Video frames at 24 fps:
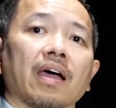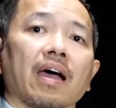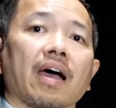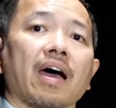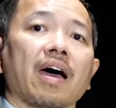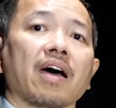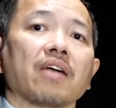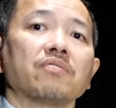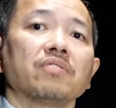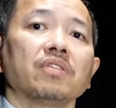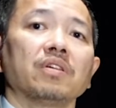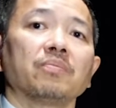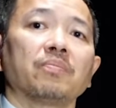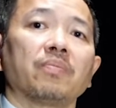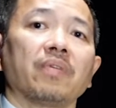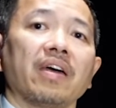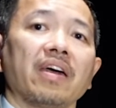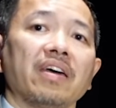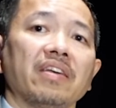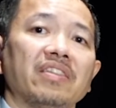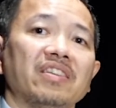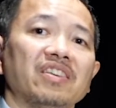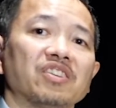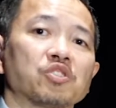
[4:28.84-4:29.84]
I will
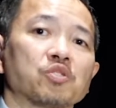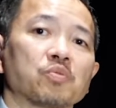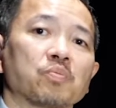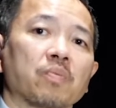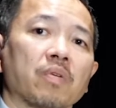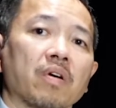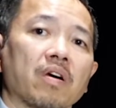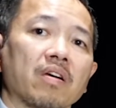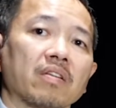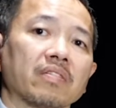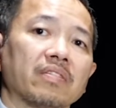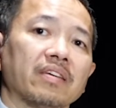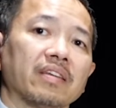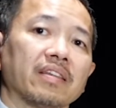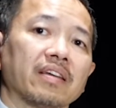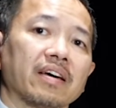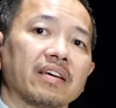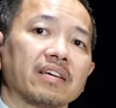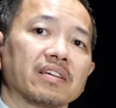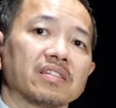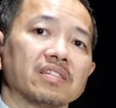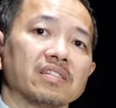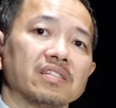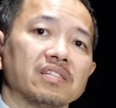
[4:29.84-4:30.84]
play this part that I
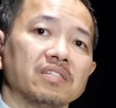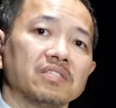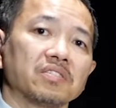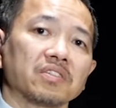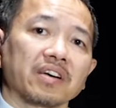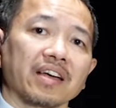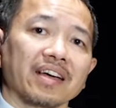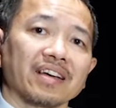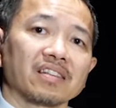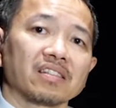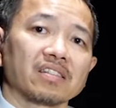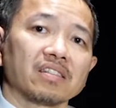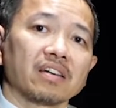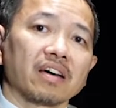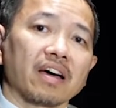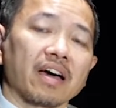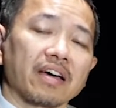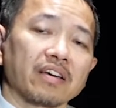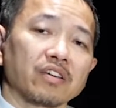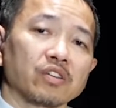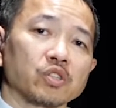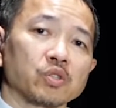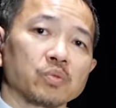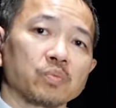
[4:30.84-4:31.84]
consider as the
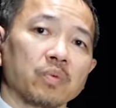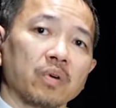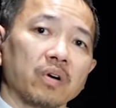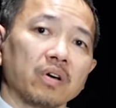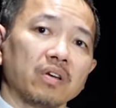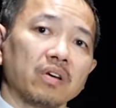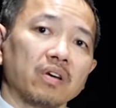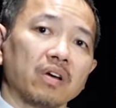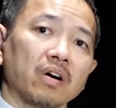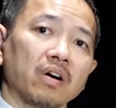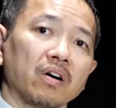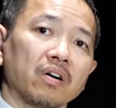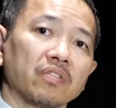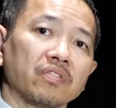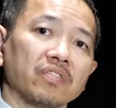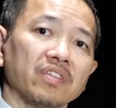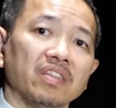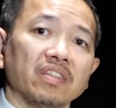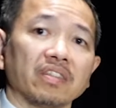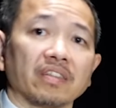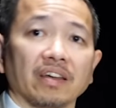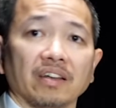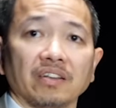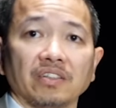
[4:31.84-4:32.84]
highest point of
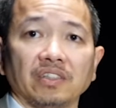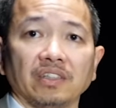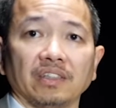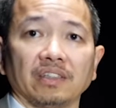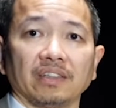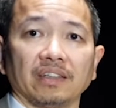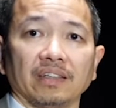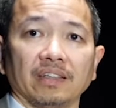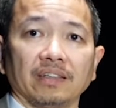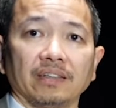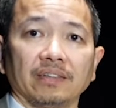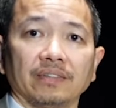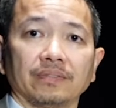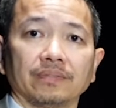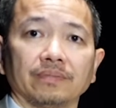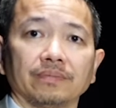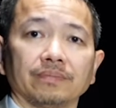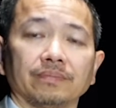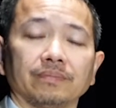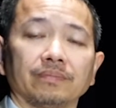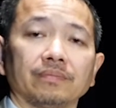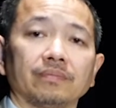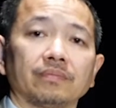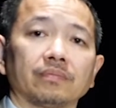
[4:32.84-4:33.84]
intensity.
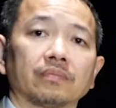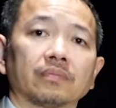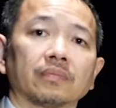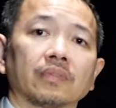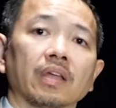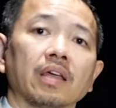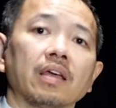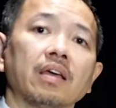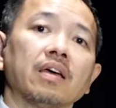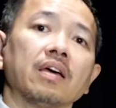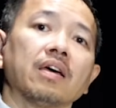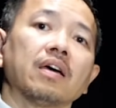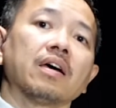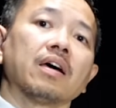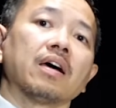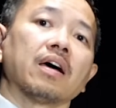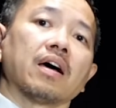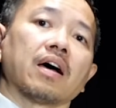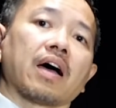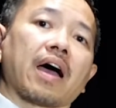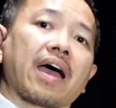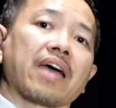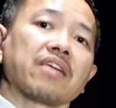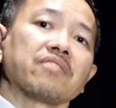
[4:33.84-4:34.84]

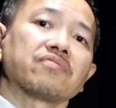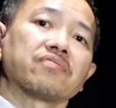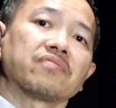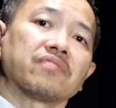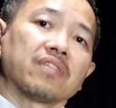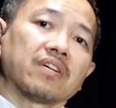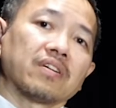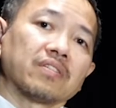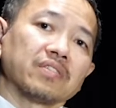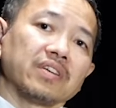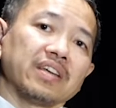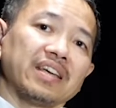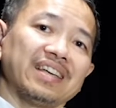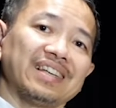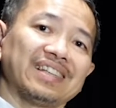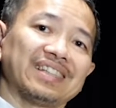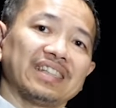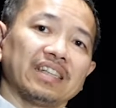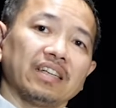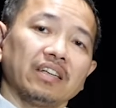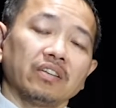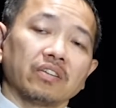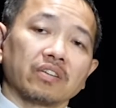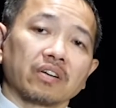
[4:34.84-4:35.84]
I found
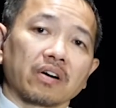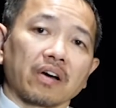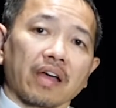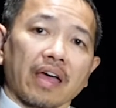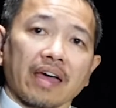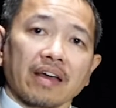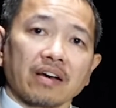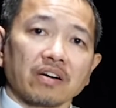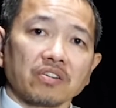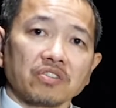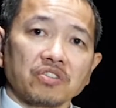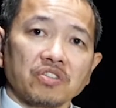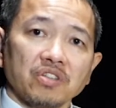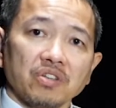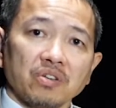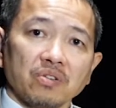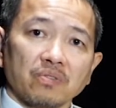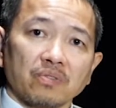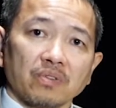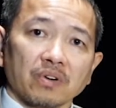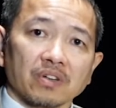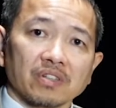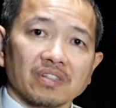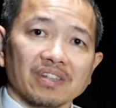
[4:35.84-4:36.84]
his inner energy
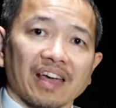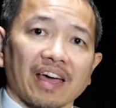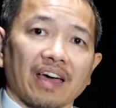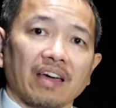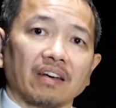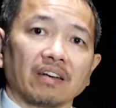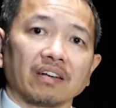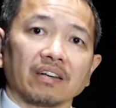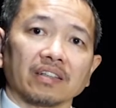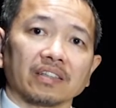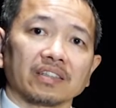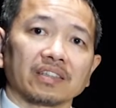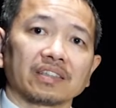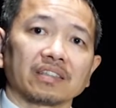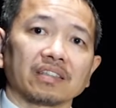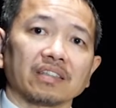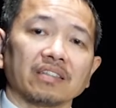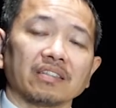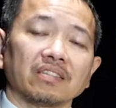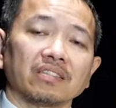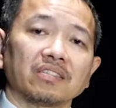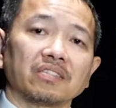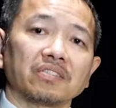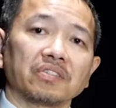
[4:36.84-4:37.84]
was endless,
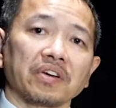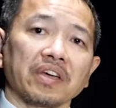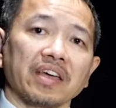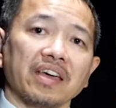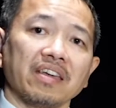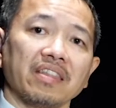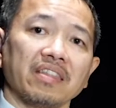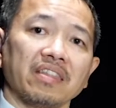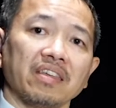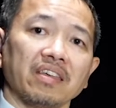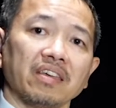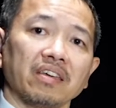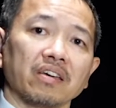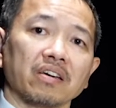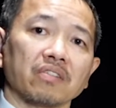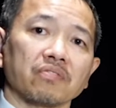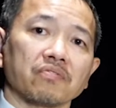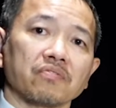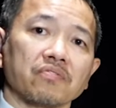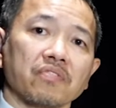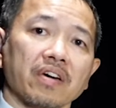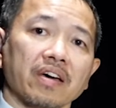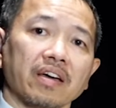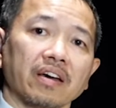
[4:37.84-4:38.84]
creating a
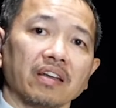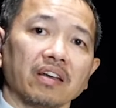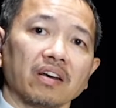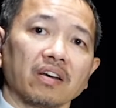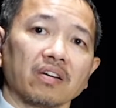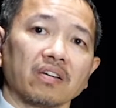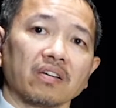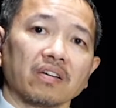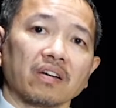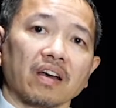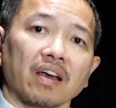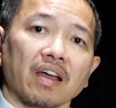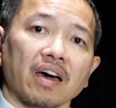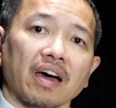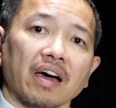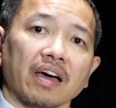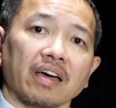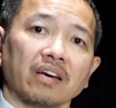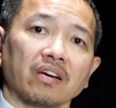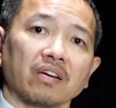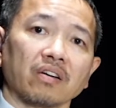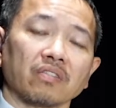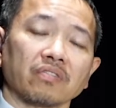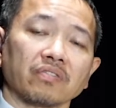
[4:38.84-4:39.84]
very long
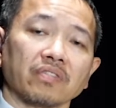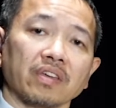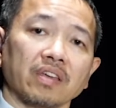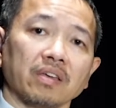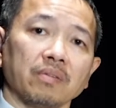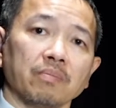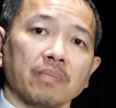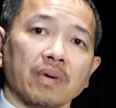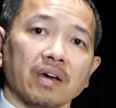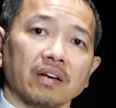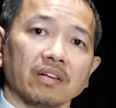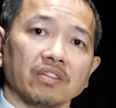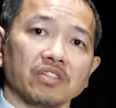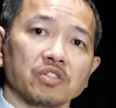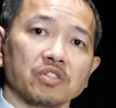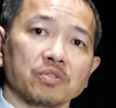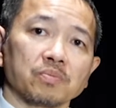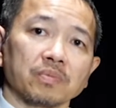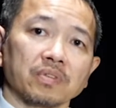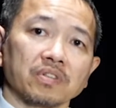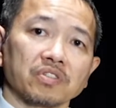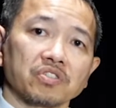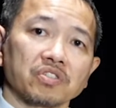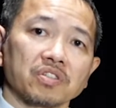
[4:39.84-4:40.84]
line of
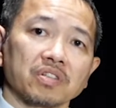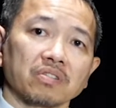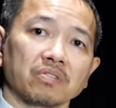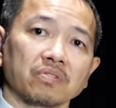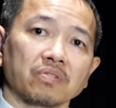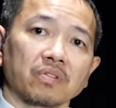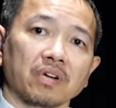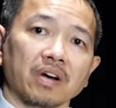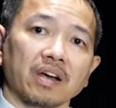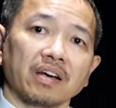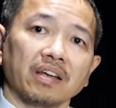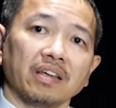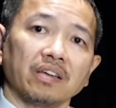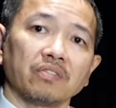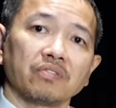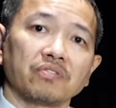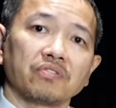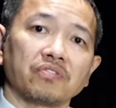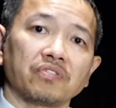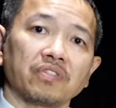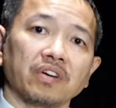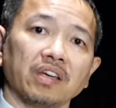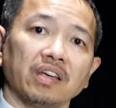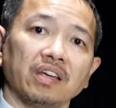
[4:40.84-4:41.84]
embellishments running
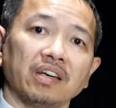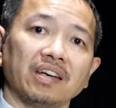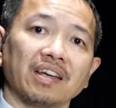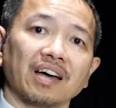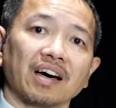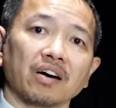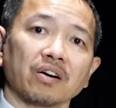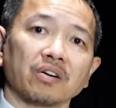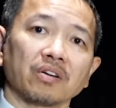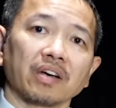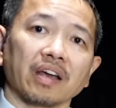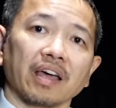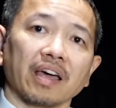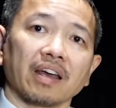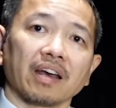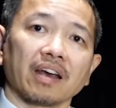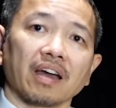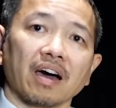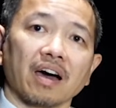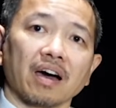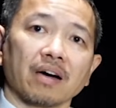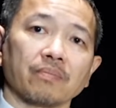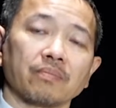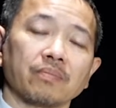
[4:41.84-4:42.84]
free down and
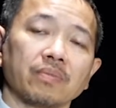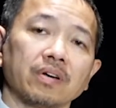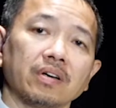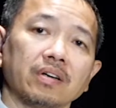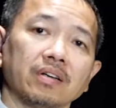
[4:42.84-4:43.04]
up.